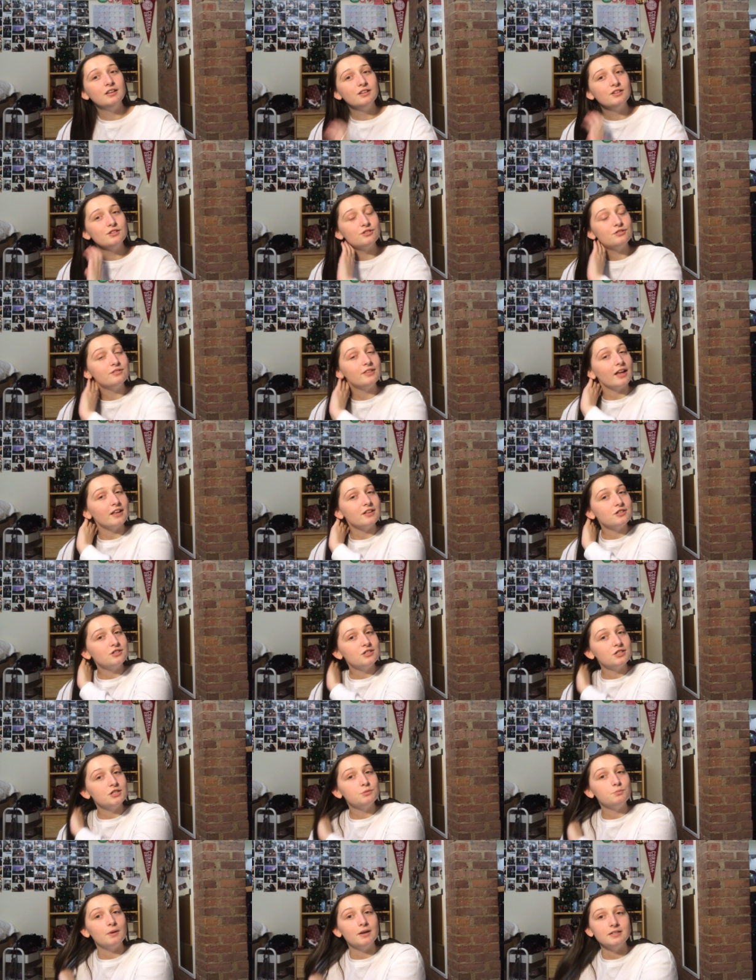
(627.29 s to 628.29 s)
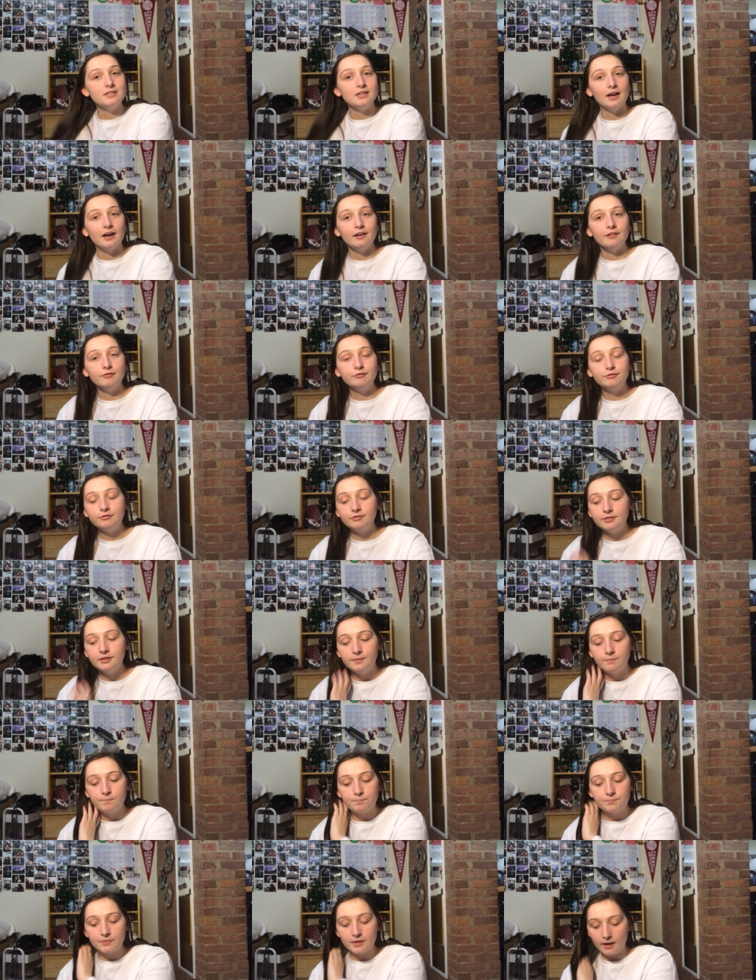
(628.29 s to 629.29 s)
So that's just been tough.
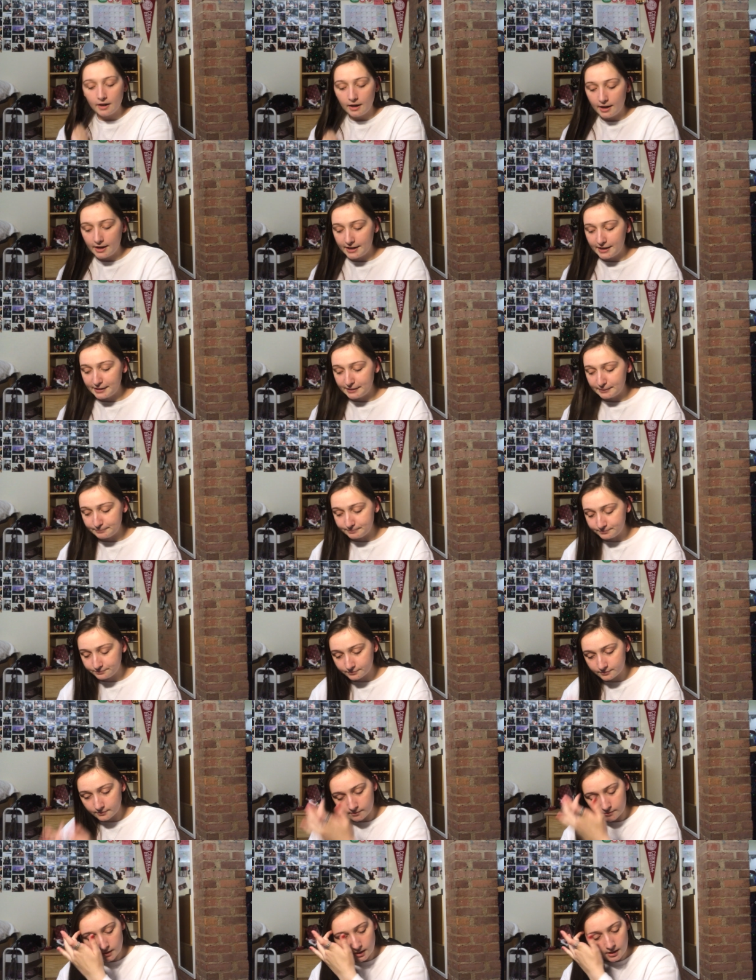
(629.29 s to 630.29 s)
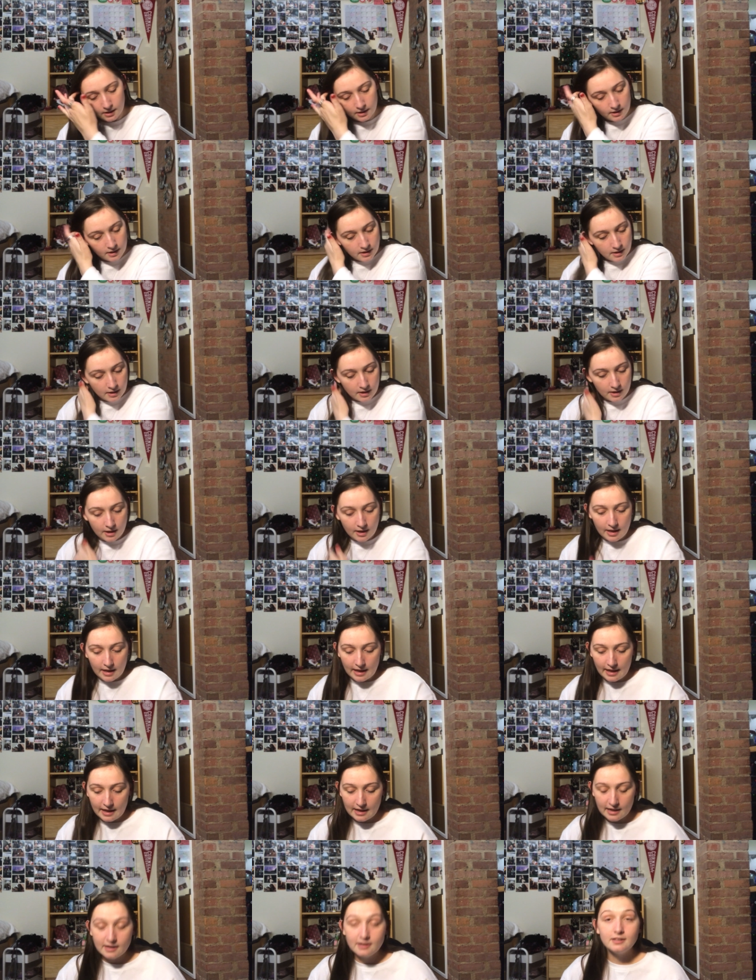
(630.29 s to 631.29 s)

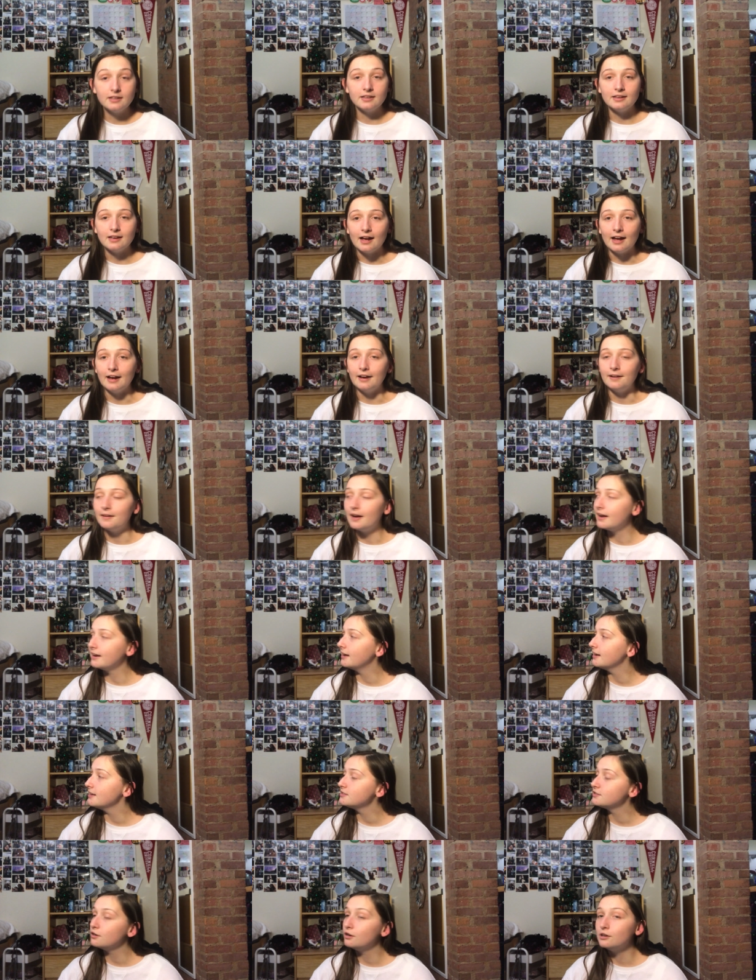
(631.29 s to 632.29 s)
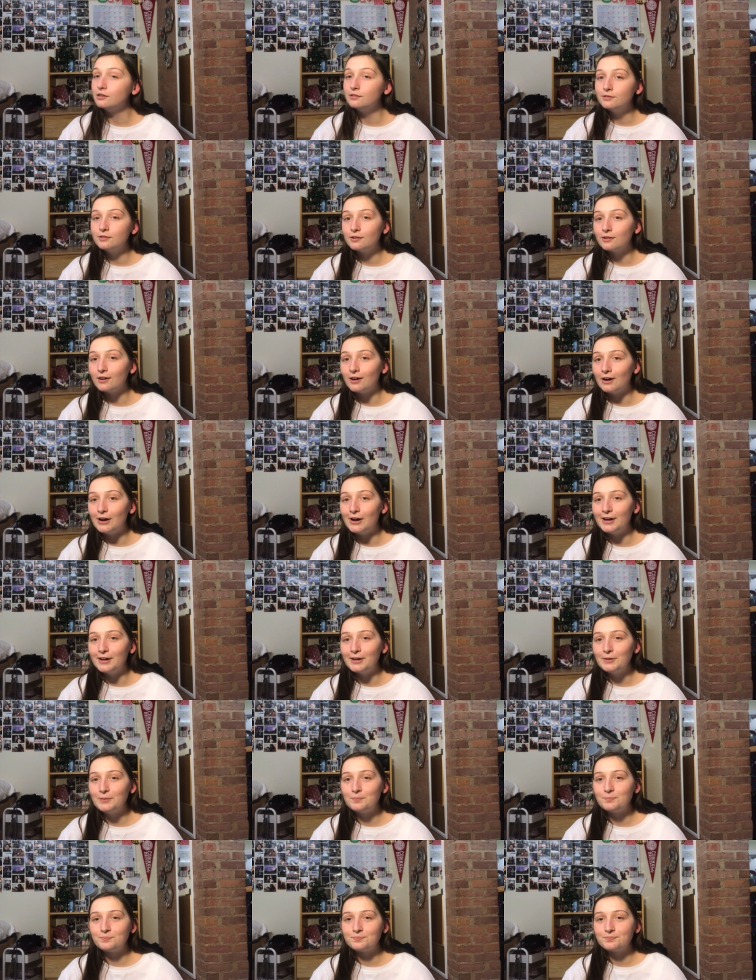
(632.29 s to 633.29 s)
And yeah, I guess
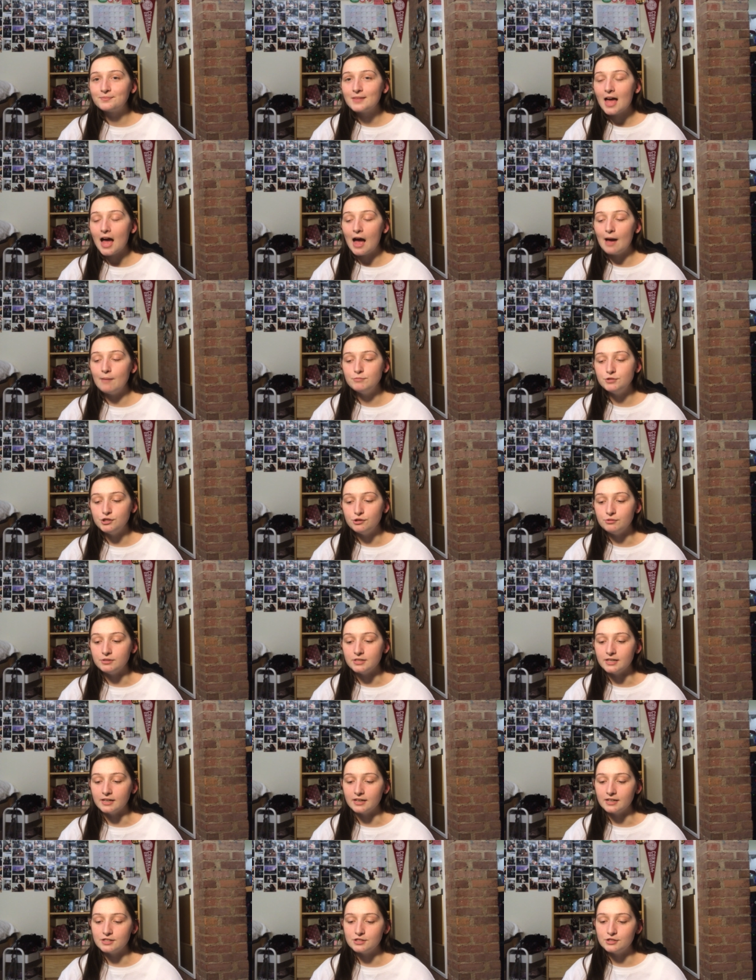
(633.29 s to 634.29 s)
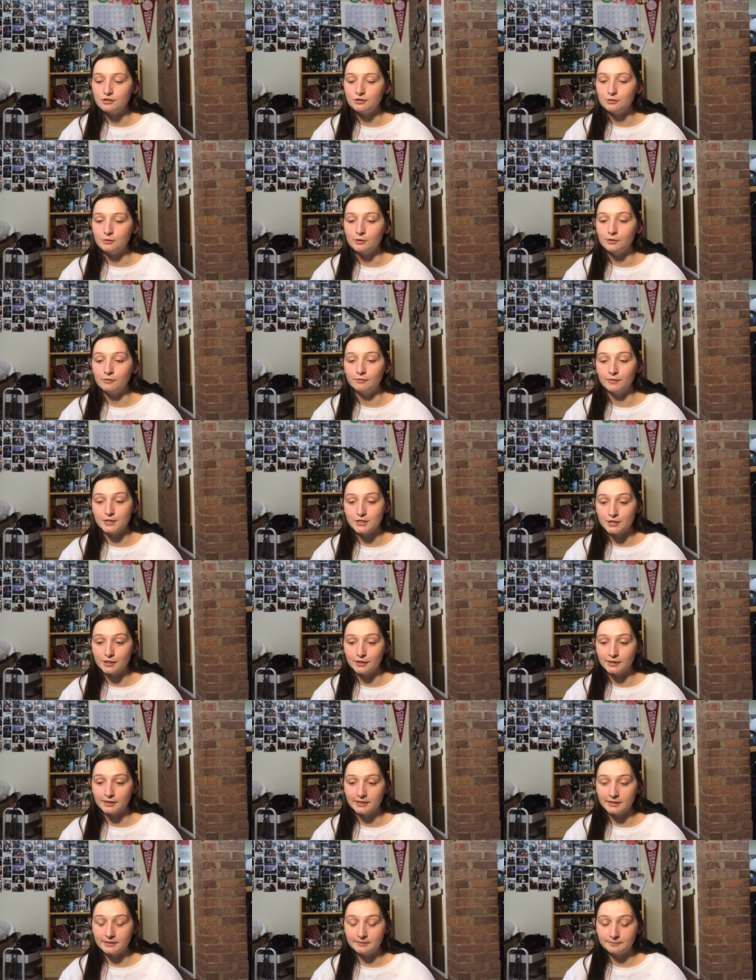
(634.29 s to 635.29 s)
overall, I'm choosing to
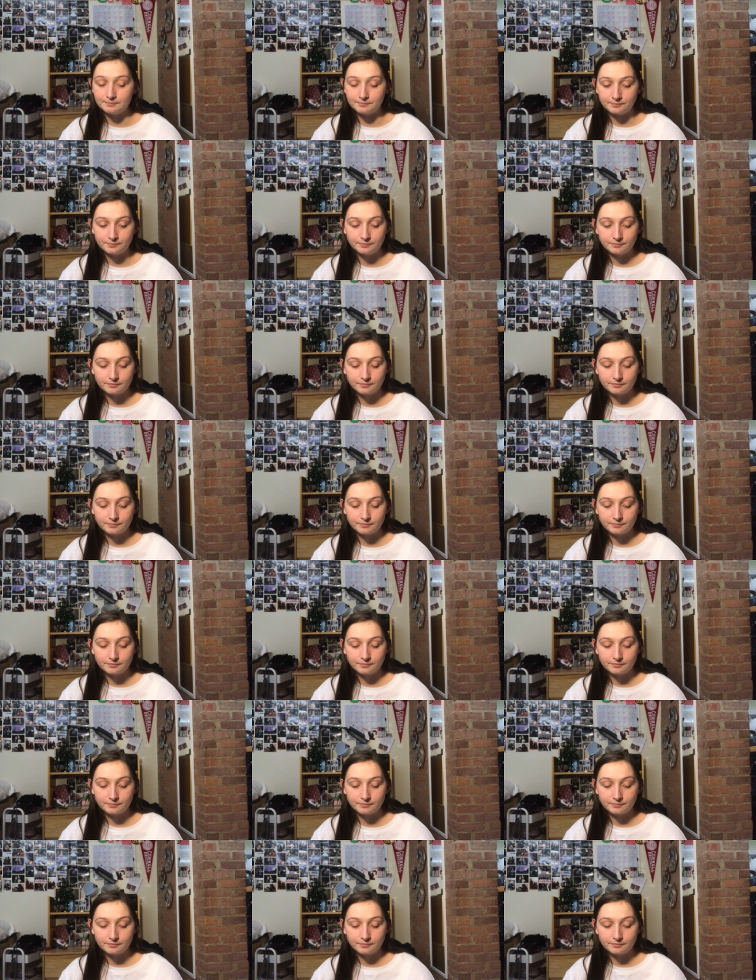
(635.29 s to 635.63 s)
return